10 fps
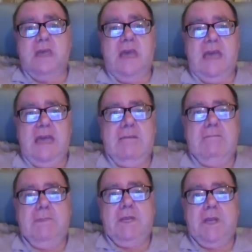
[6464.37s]

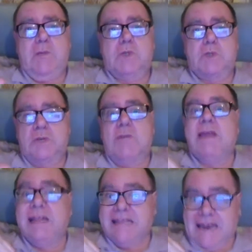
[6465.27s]
stream,
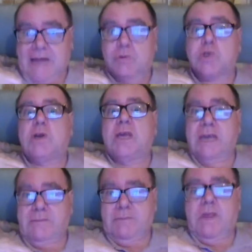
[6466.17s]
get that out
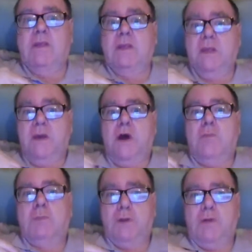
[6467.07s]
on
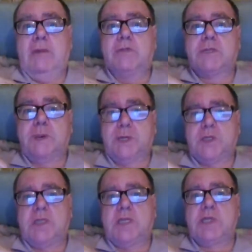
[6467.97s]
a Blu-ray with
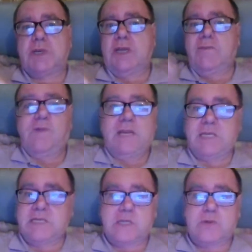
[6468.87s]
special edition. Even
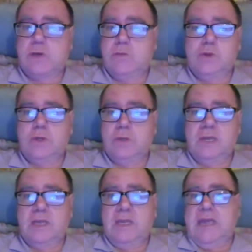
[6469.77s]
Vinegar Syndrome could do
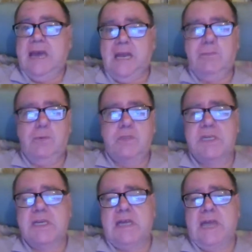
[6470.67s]
it. Any
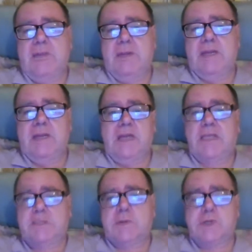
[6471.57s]
boutique label
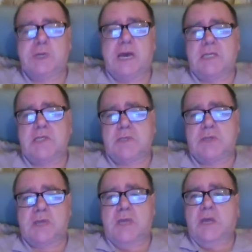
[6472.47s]
that specialises in
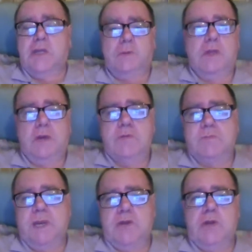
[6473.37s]
doing
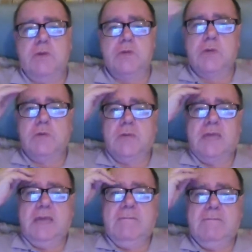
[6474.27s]
picking those old
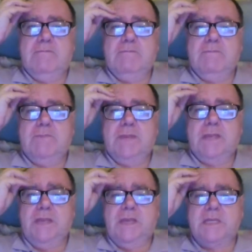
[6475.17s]

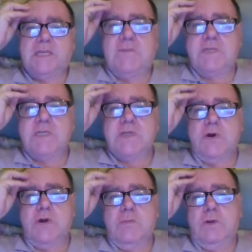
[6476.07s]
70s
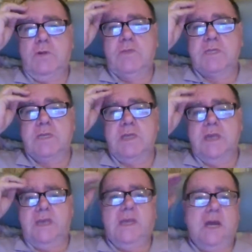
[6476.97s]
horror movies and
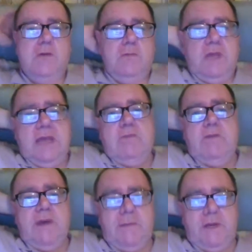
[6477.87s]

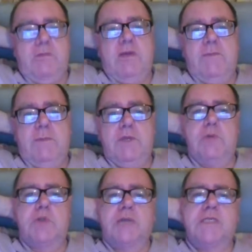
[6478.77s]
revamp, giving them a
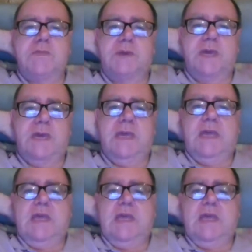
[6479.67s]
new transfer.